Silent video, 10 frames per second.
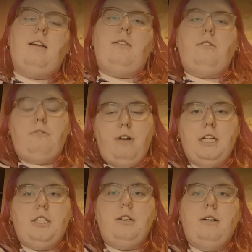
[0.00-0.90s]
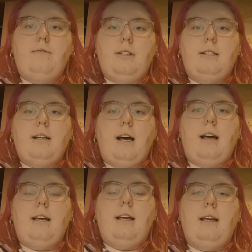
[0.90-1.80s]
question of the
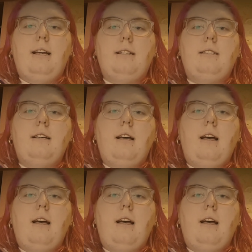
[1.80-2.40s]
day is,